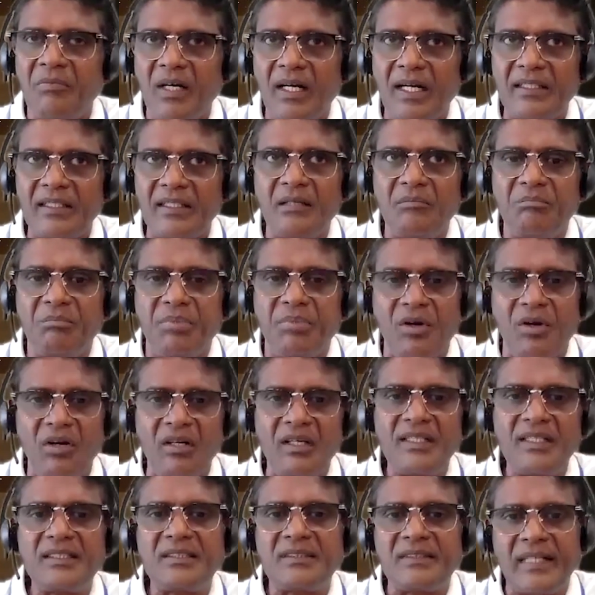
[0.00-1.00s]
at the
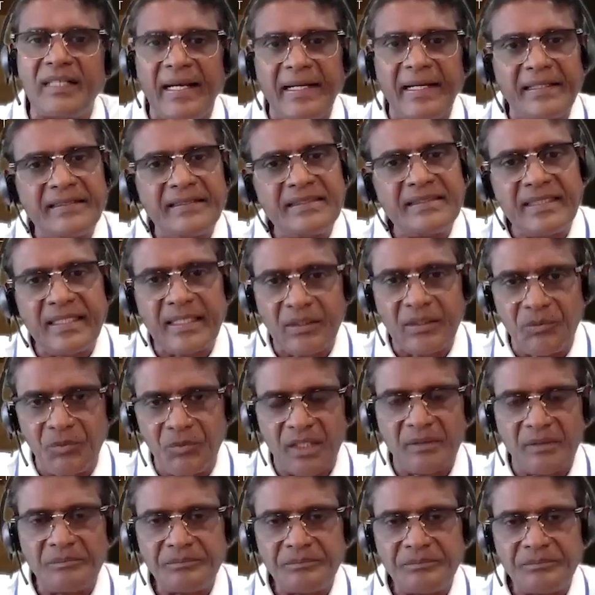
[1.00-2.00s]
broader strategy
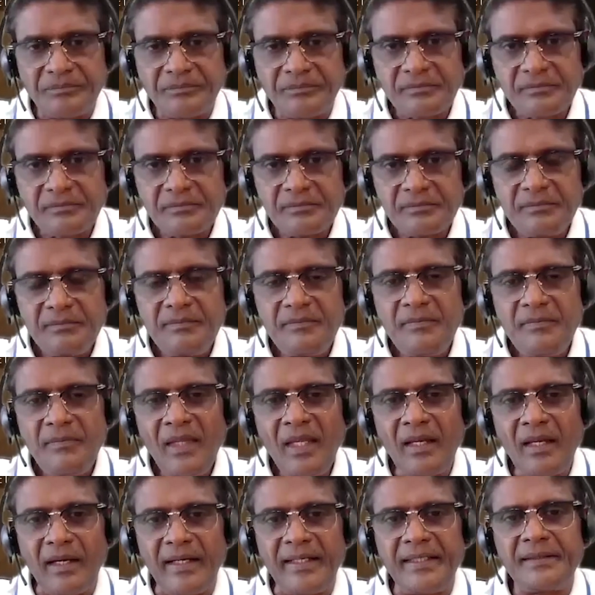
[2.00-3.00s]
level,
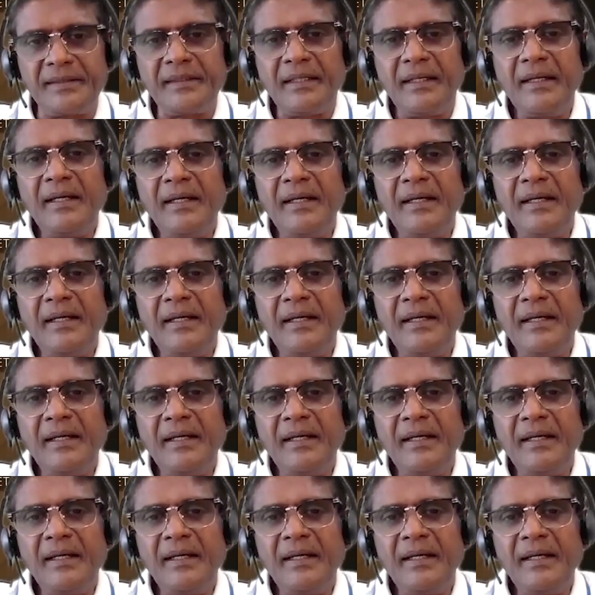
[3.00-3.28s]
right?